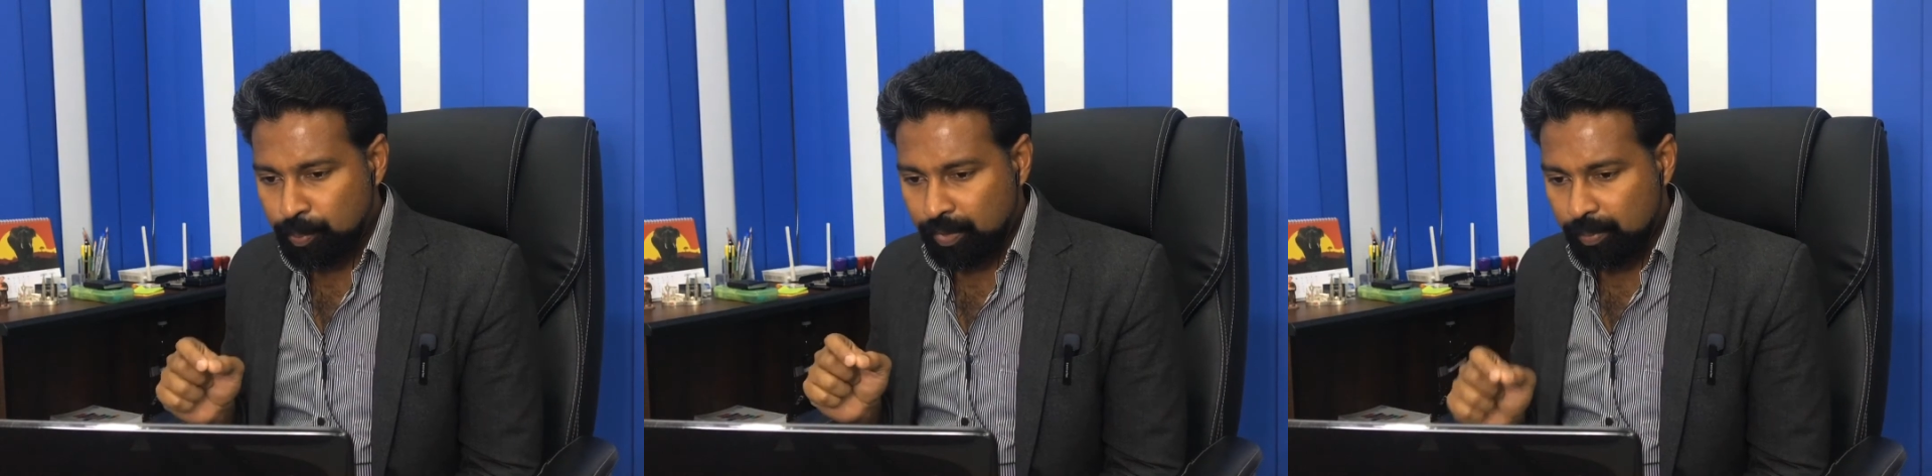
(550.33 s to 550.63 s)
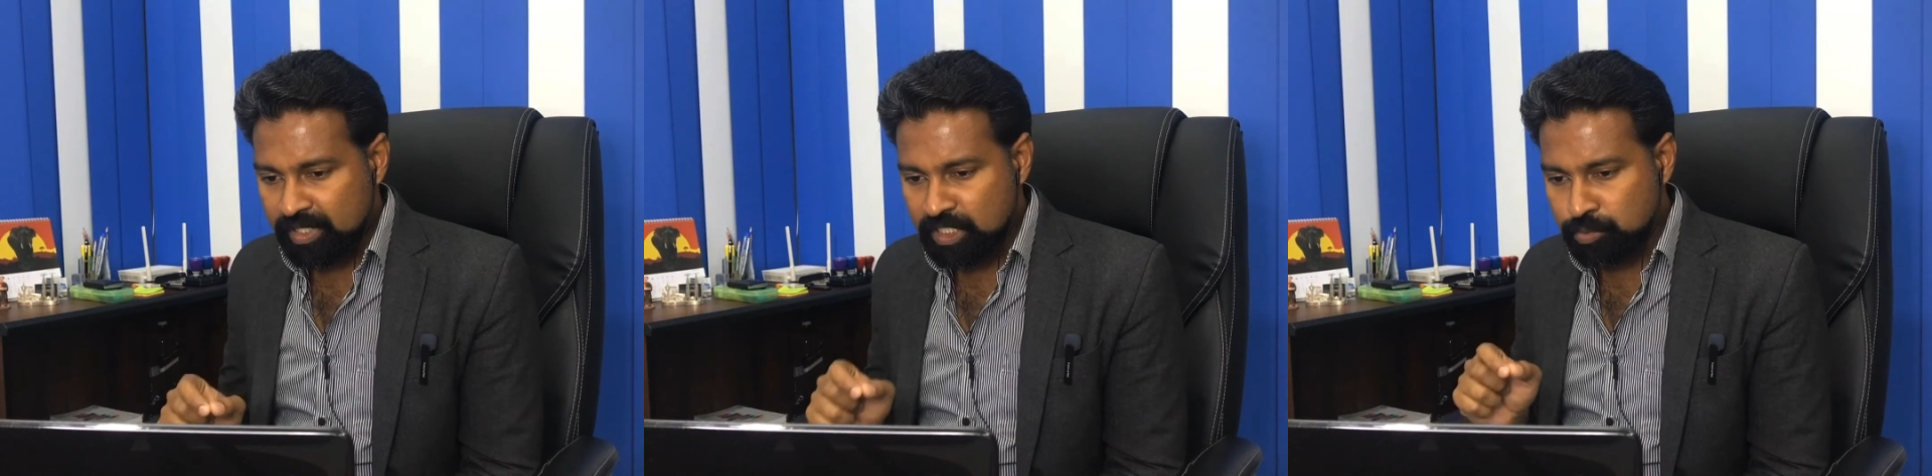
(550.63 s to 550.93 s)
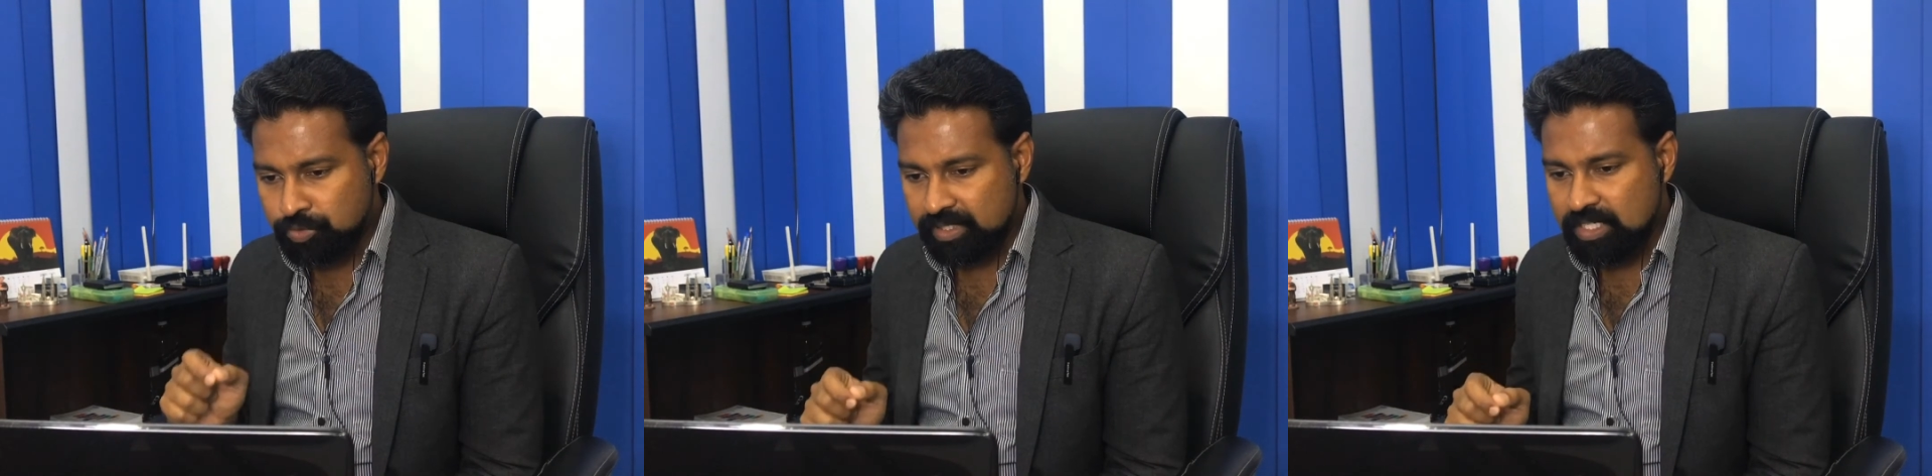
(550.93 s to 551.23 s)
Proper
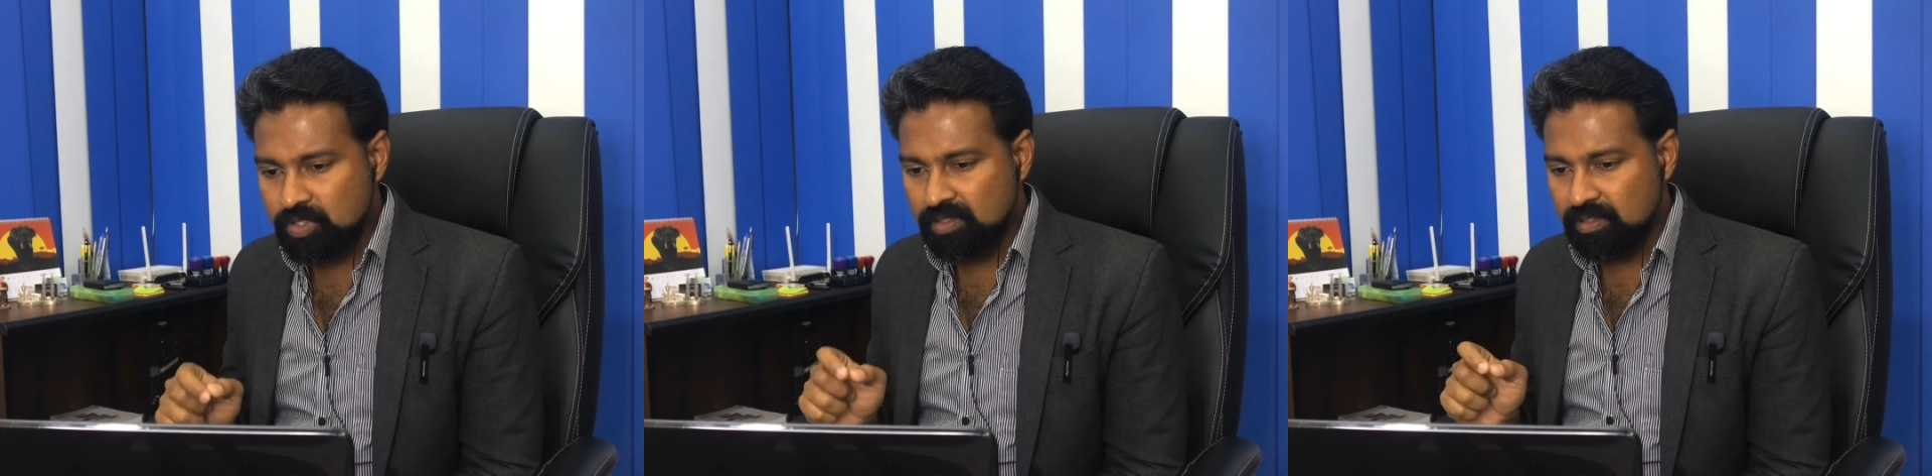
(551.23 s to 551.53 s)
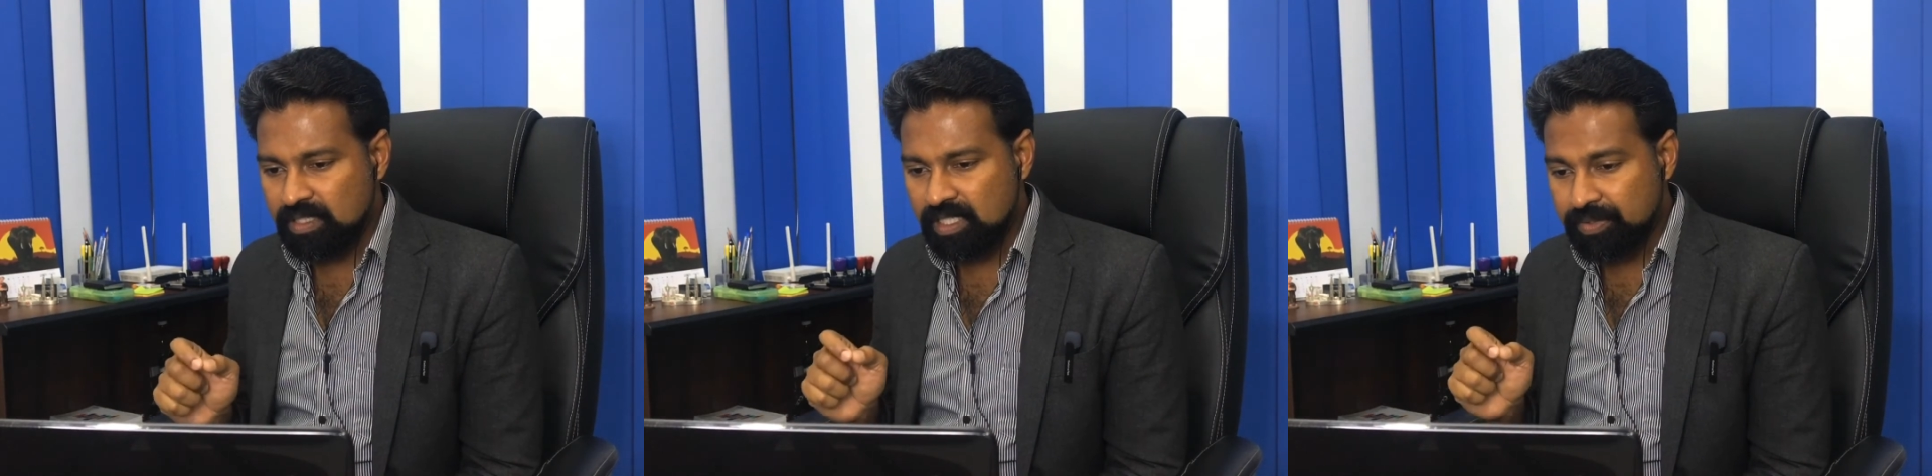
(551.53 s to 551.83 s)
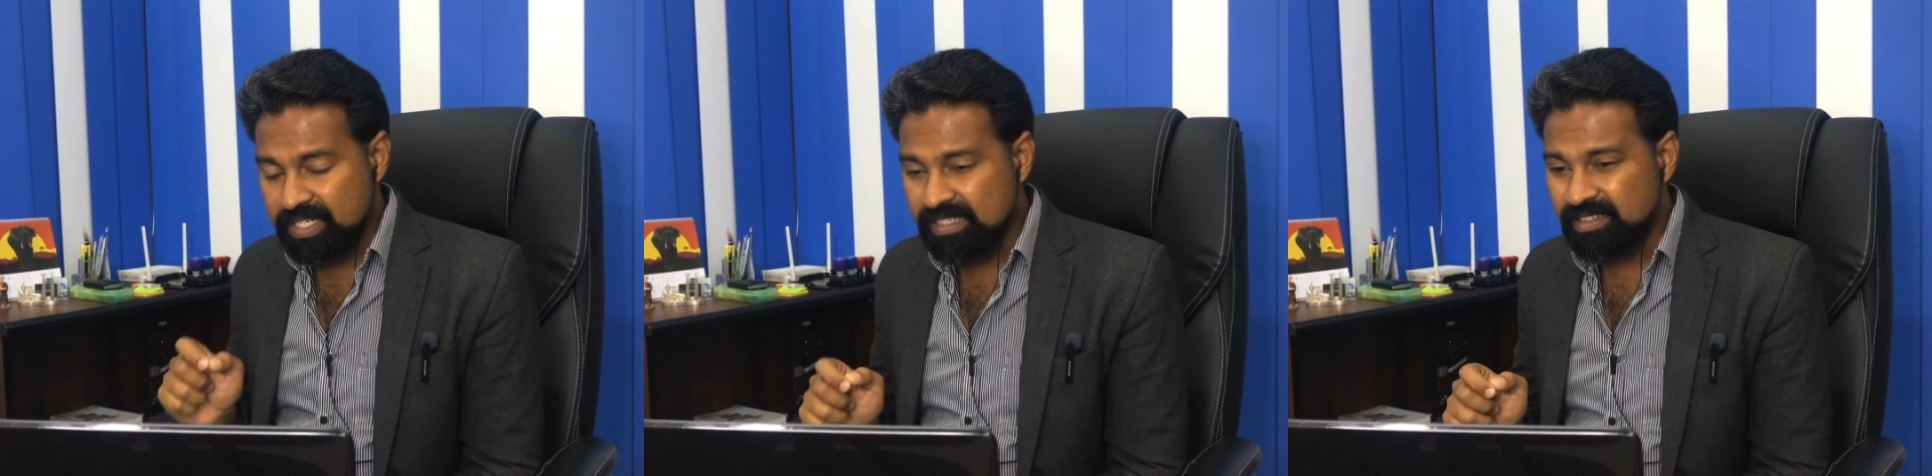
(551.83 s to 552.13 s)
nutrition
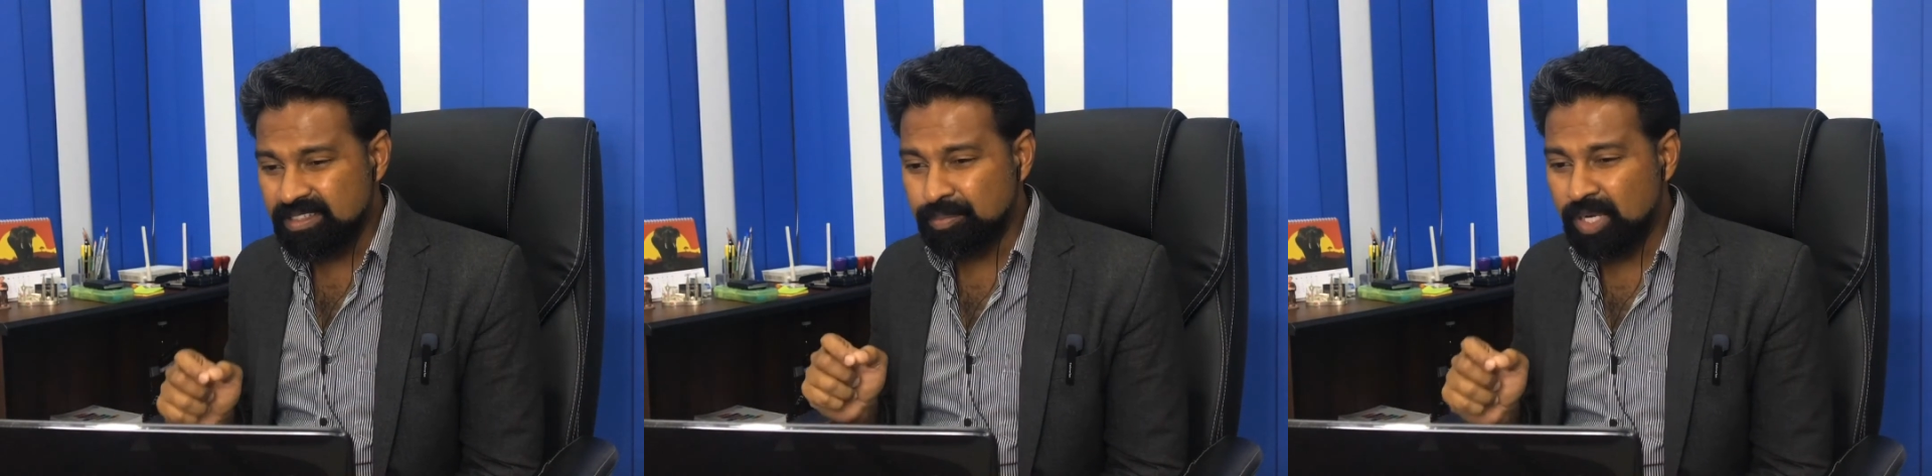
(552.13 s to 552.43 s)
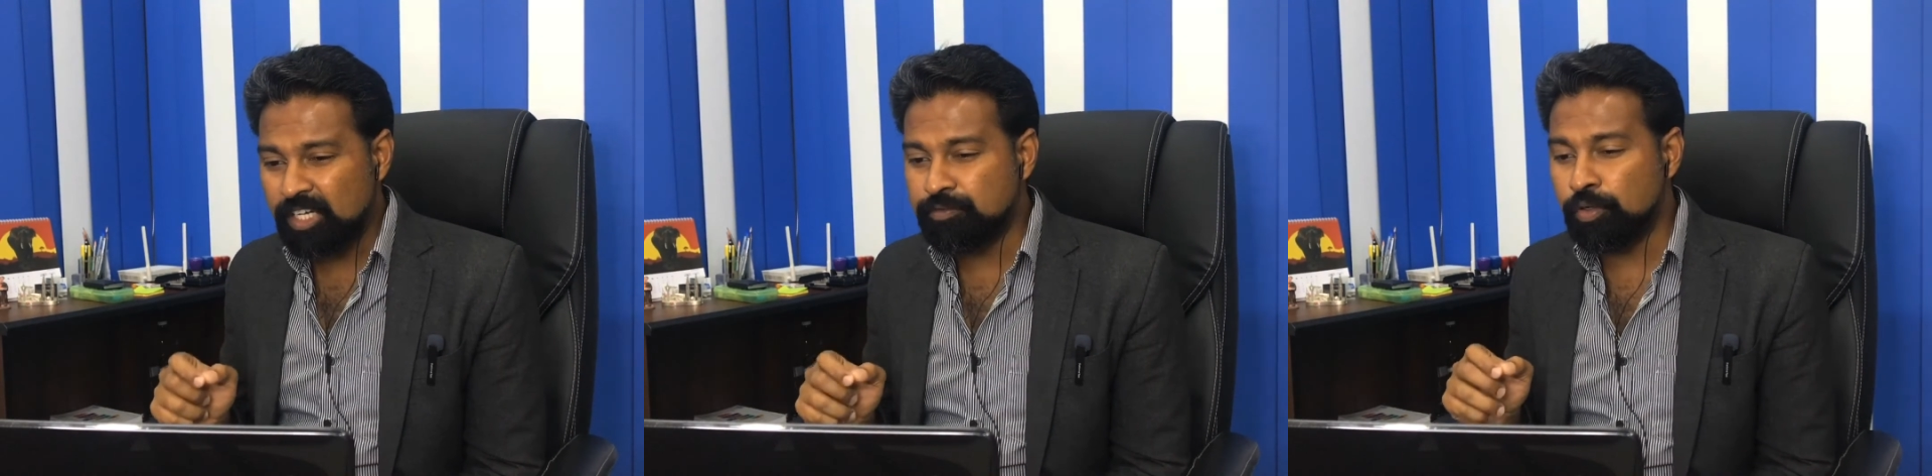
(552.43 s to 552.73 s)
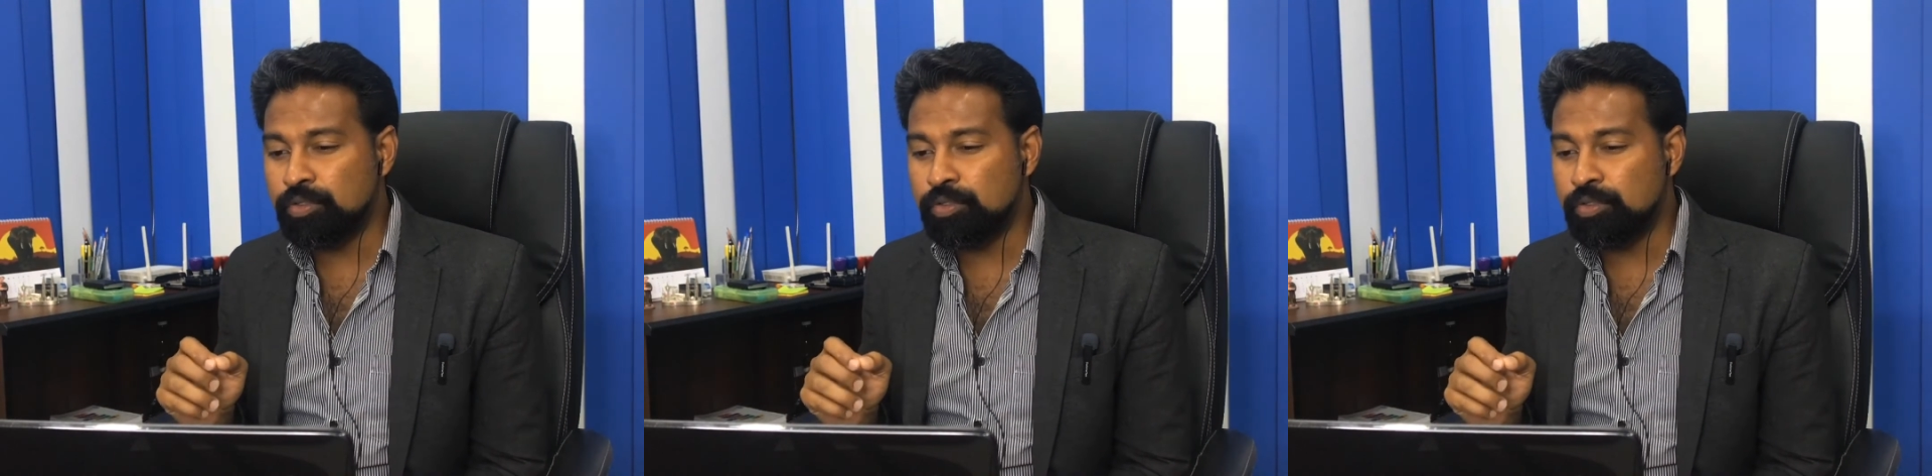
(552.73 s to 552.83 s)
increases blood flow